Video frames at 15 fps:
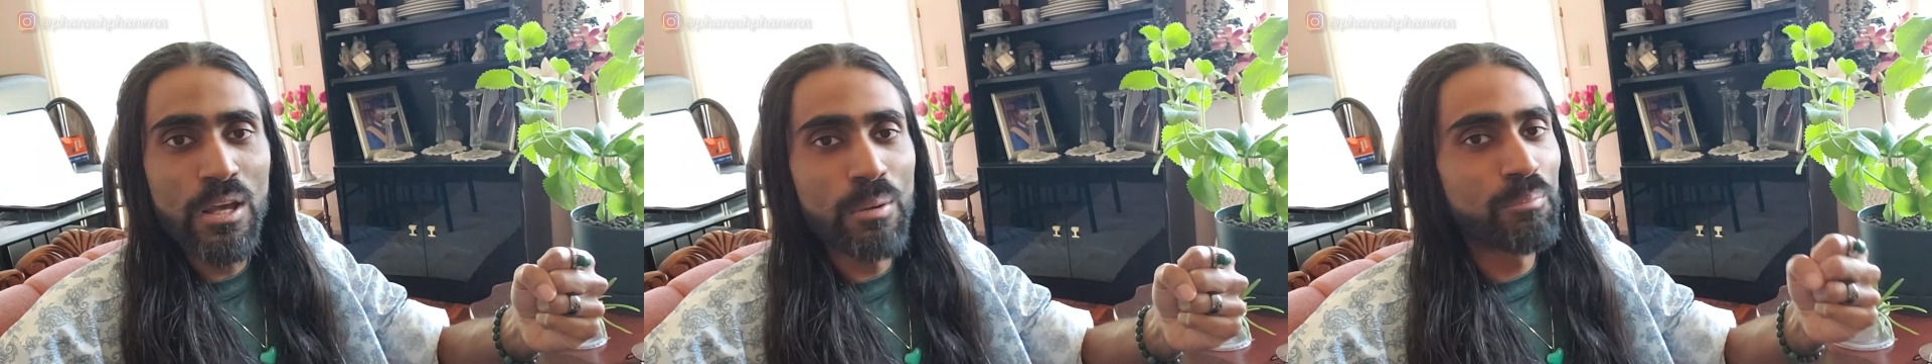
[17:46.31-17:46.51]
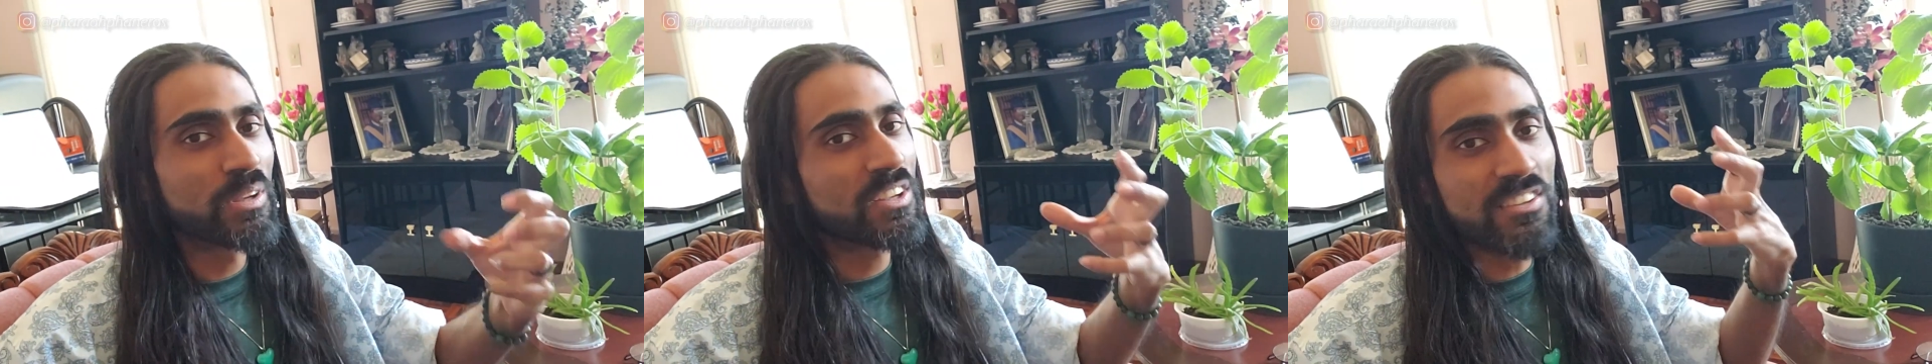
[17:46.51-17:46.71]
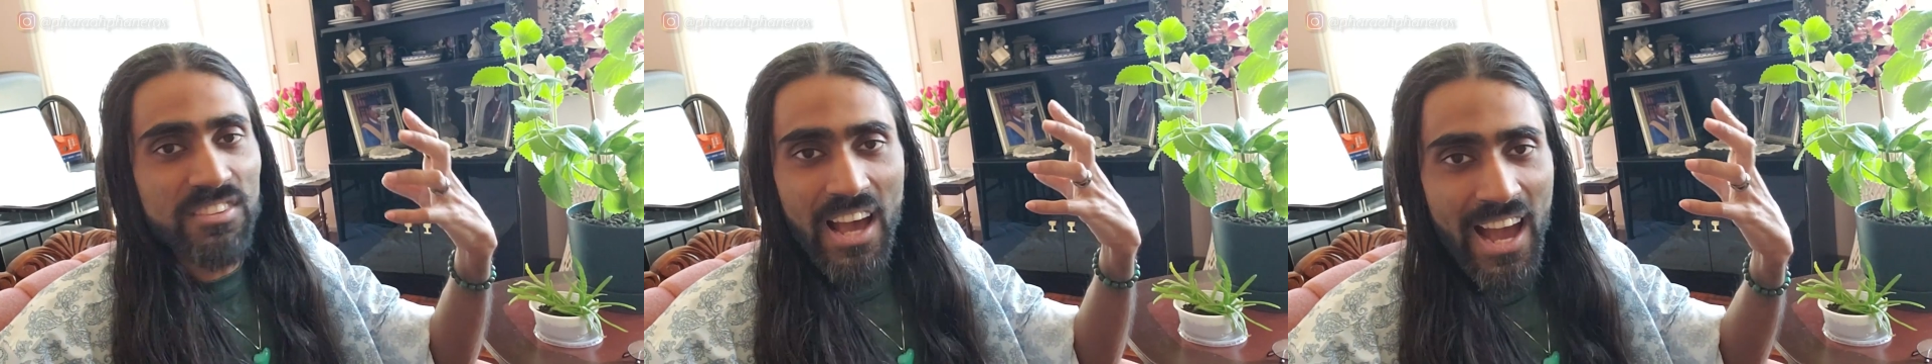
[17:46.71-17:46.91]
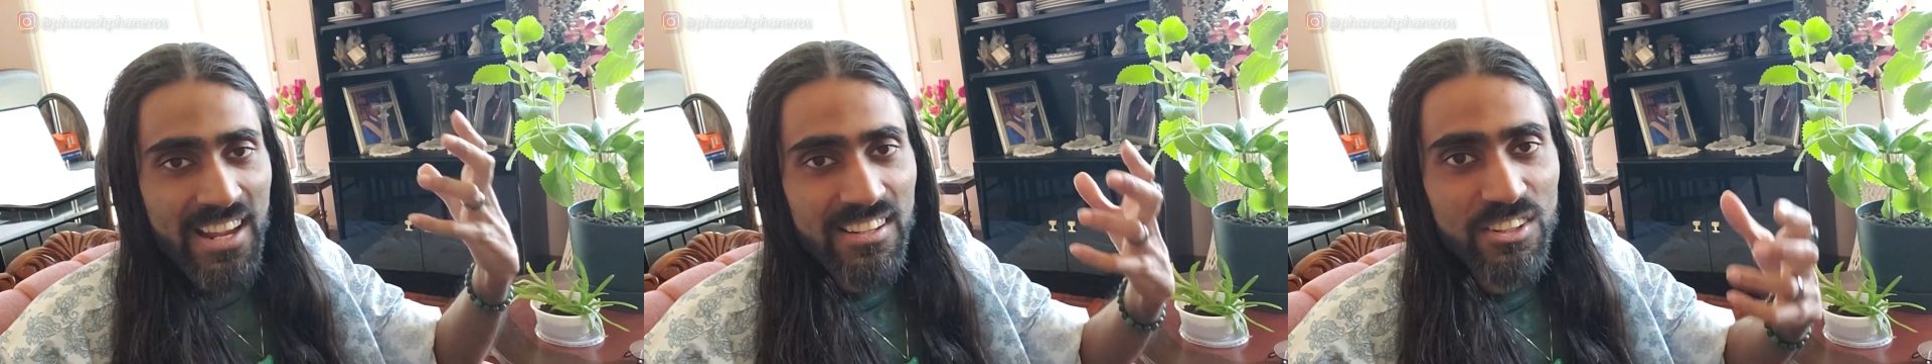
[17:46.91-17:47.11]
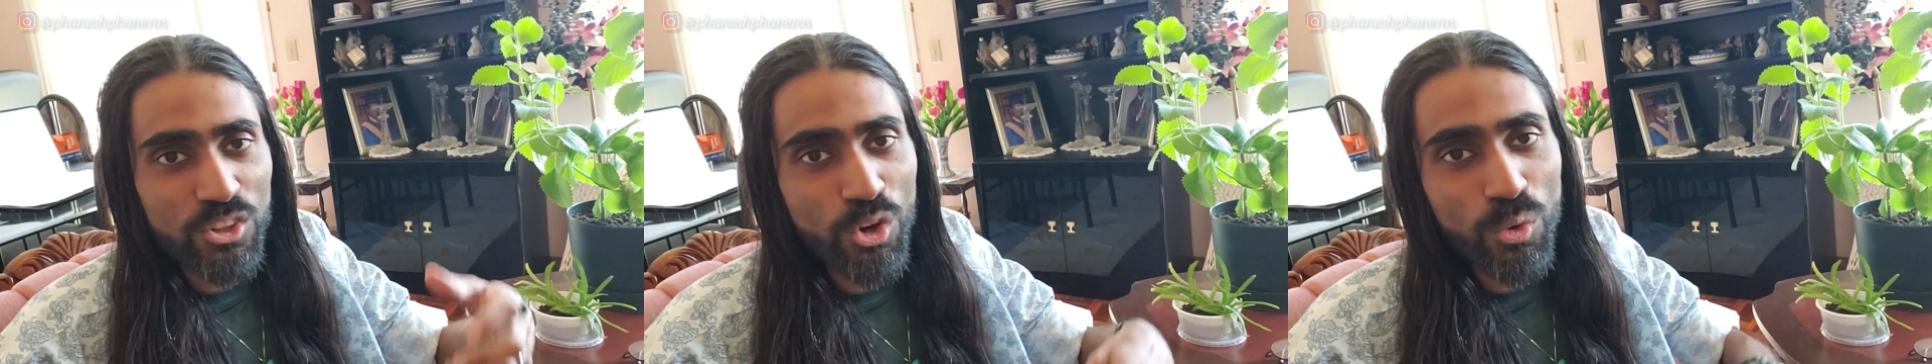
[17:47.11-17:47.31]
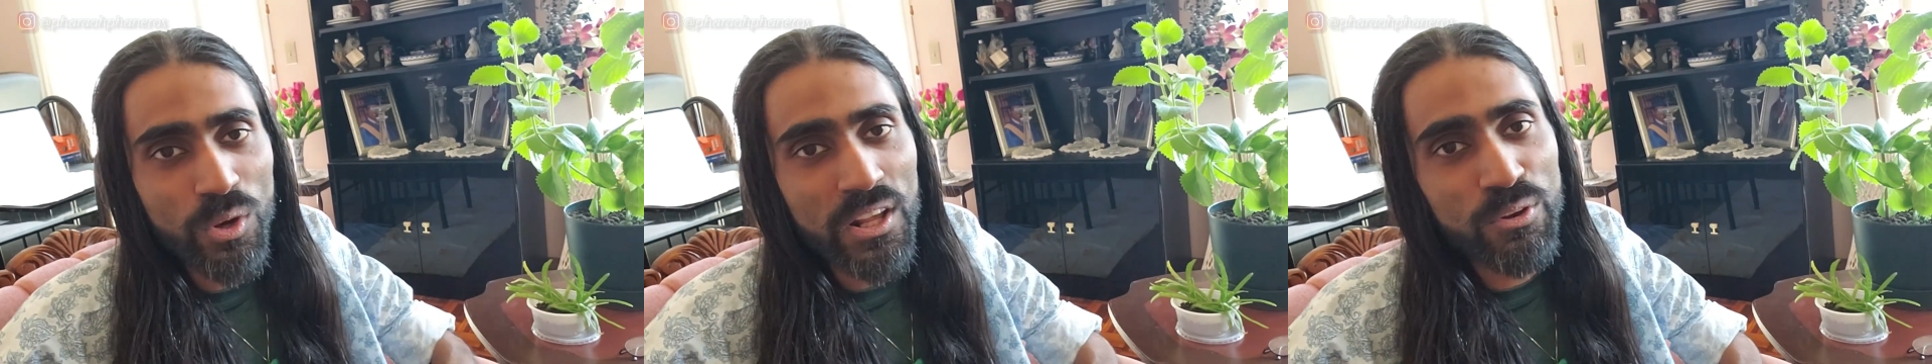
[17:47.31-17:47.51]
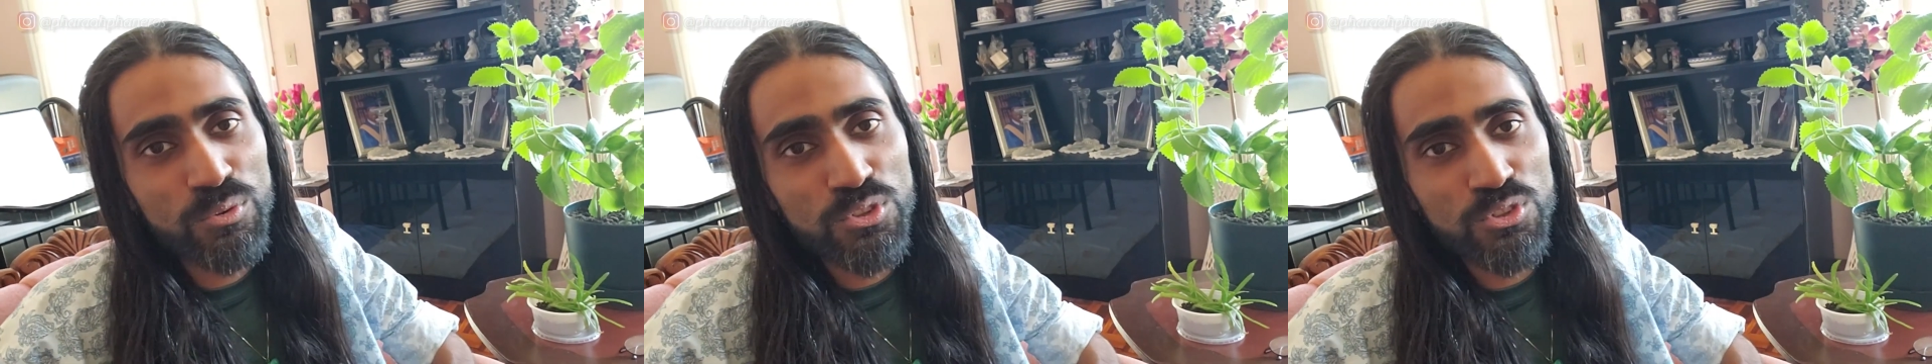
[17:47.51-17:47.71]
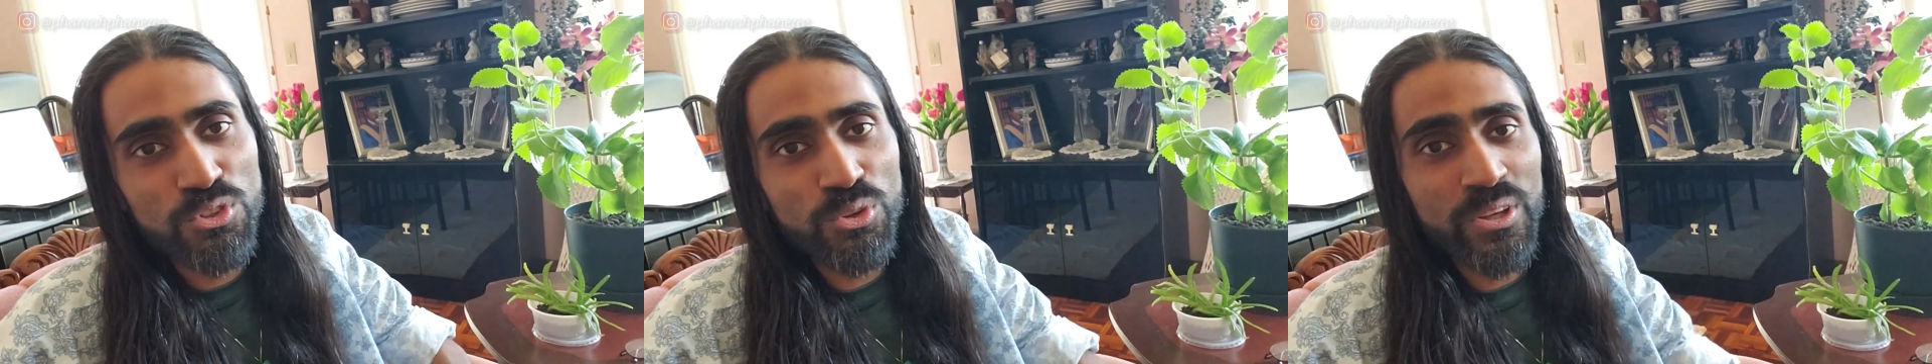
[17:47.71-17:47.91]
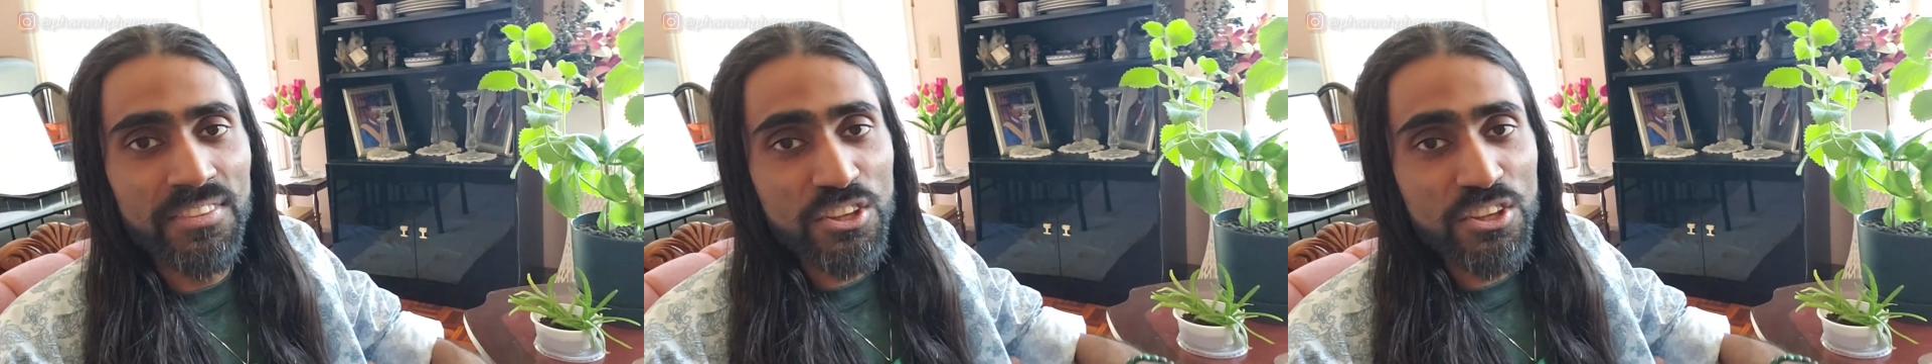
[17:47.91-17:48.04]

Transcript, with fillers: because I didn't know what I was doing.